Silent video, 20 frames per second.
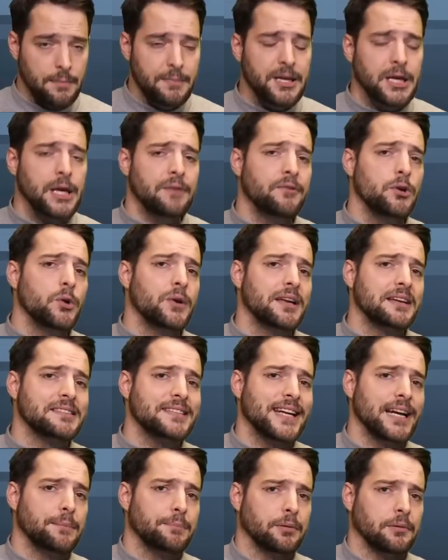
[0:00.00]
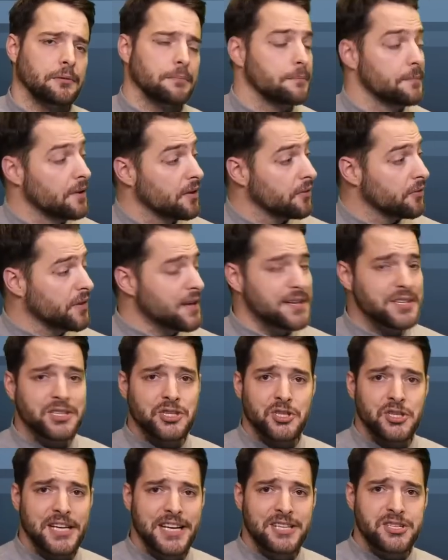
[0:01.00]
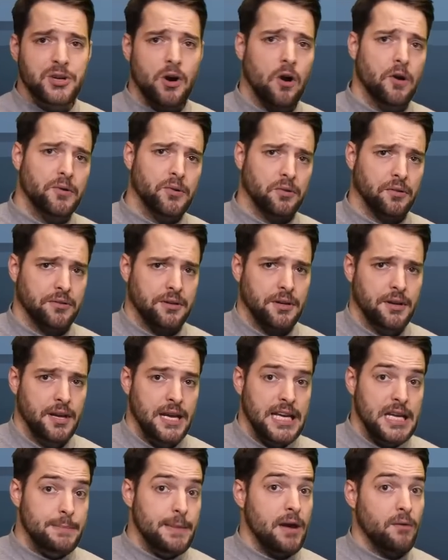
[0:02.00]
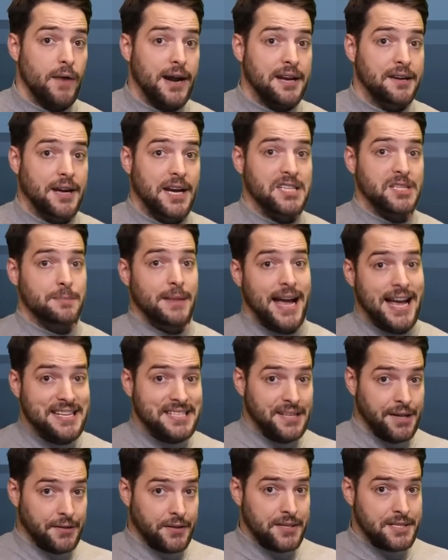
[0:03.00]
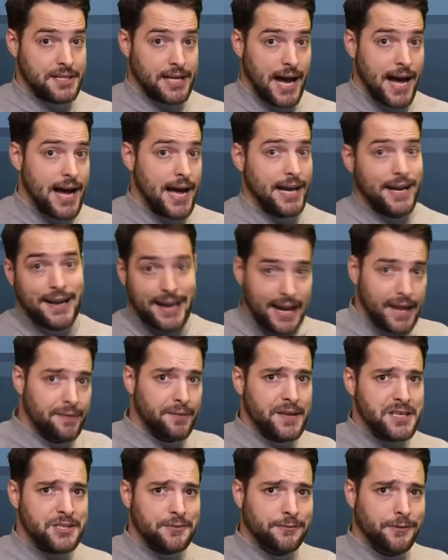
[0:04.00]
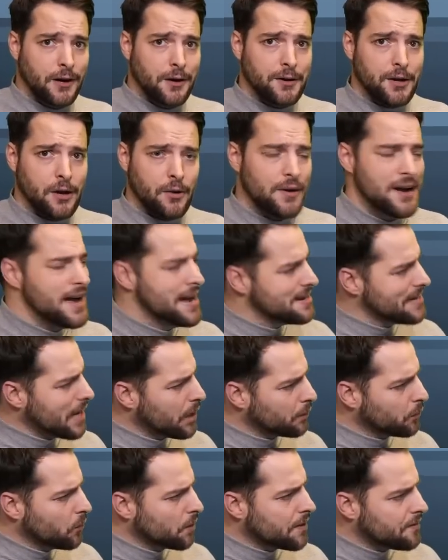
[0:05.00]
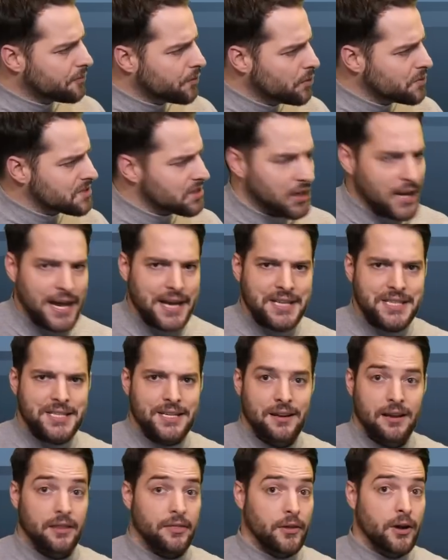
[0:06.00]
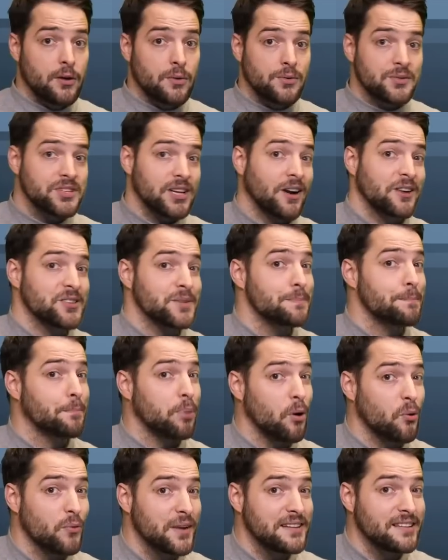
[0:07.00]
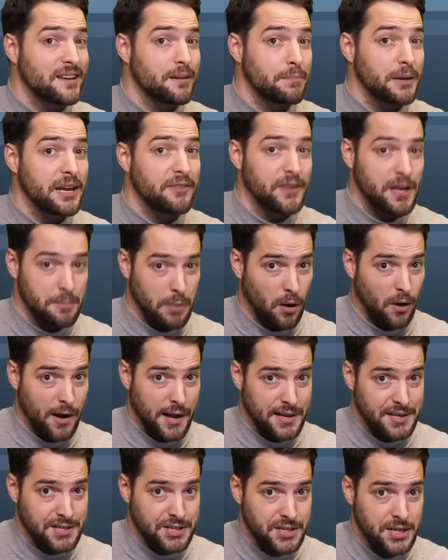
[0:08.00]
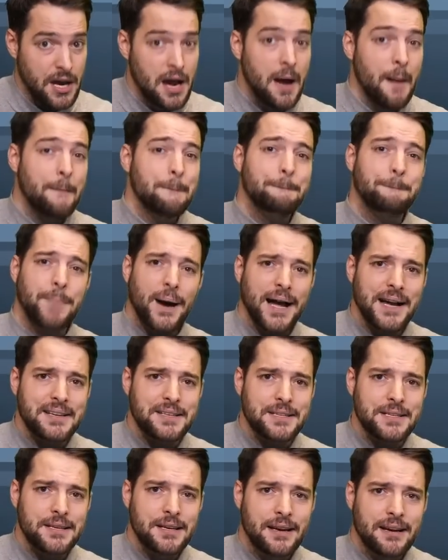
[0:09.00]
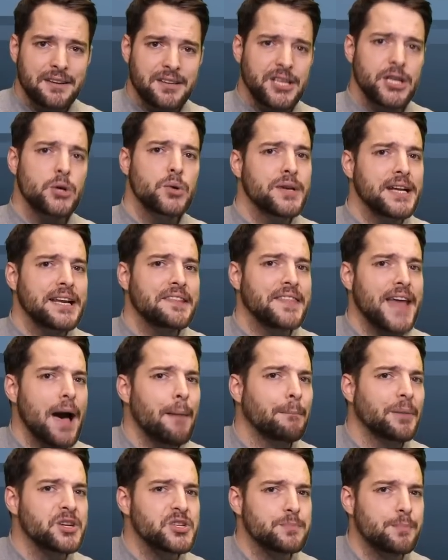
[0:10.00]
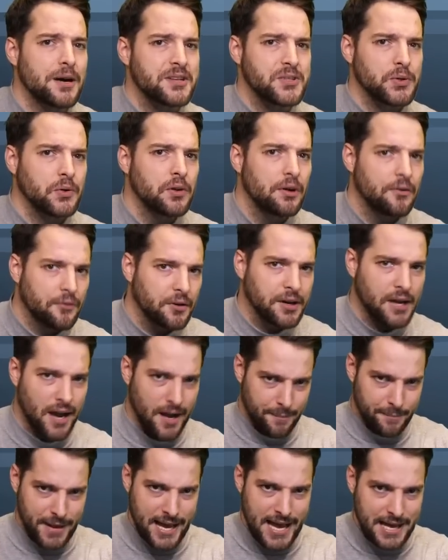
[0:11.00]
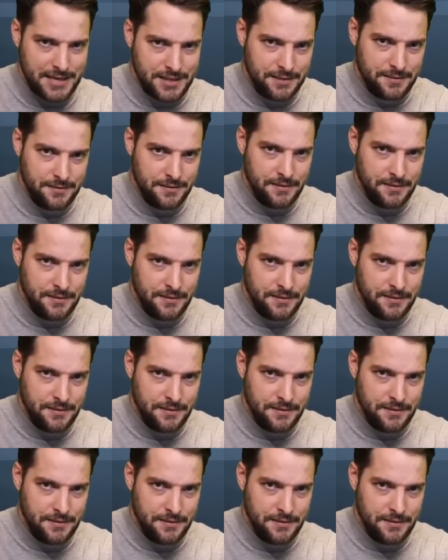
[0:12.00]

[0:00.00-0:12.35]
Let me give you an example. This is Arnold. You may recognize him as this guy in this photo. Now look at those legs. Those are some pretty beefy boys. But do you need that much muscle for combat?